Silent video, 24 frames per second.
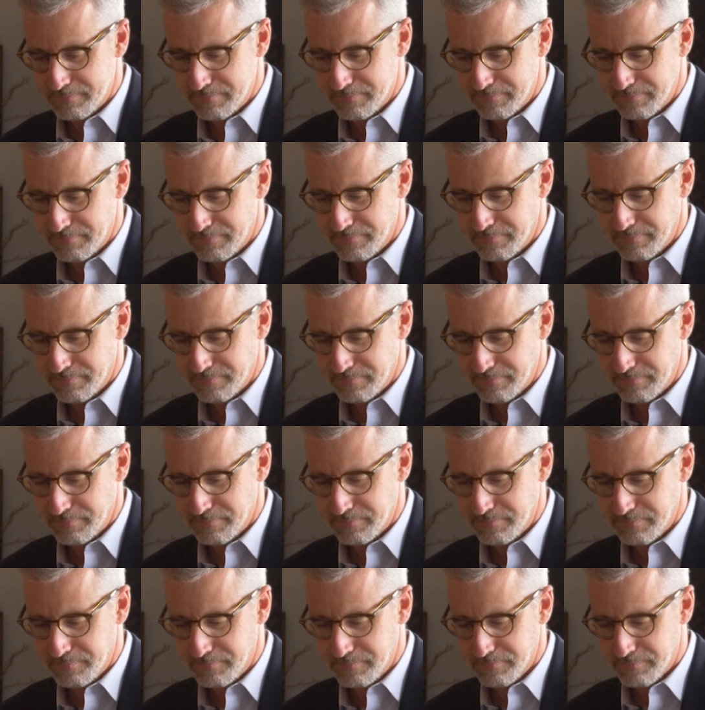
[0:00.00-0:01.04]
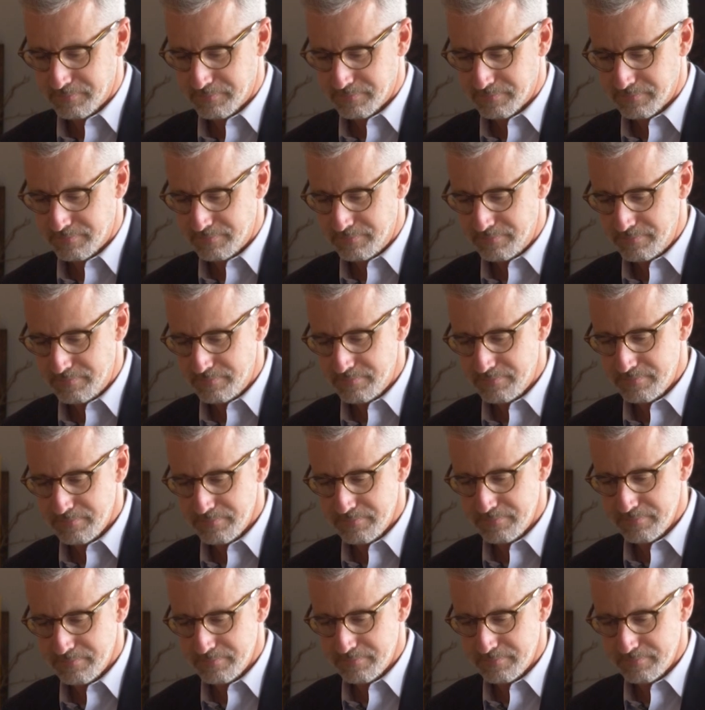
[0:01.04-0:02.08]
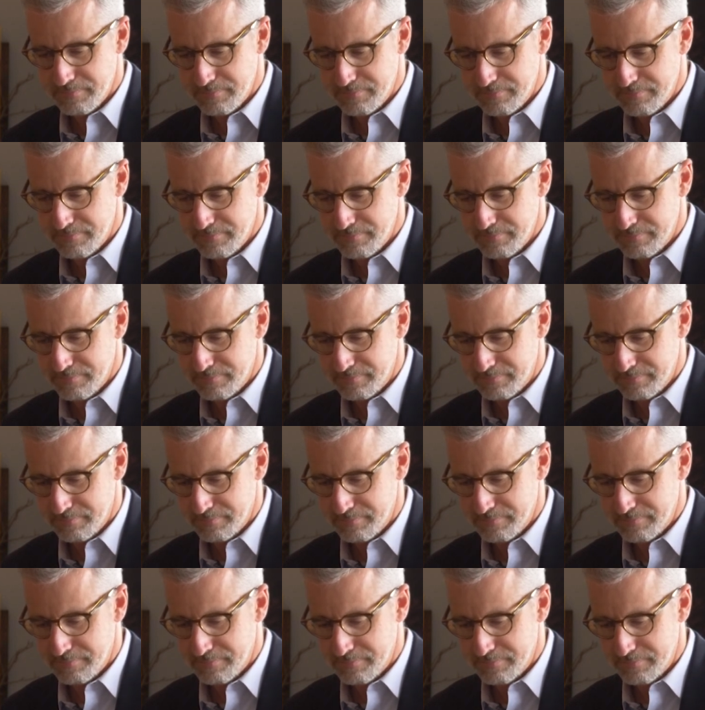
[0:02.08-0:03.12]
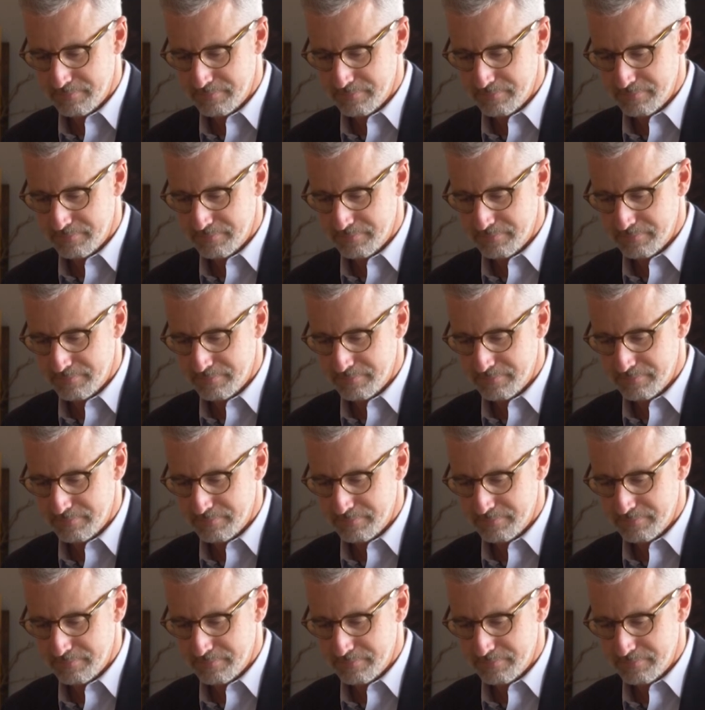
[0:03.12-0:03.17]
(silent)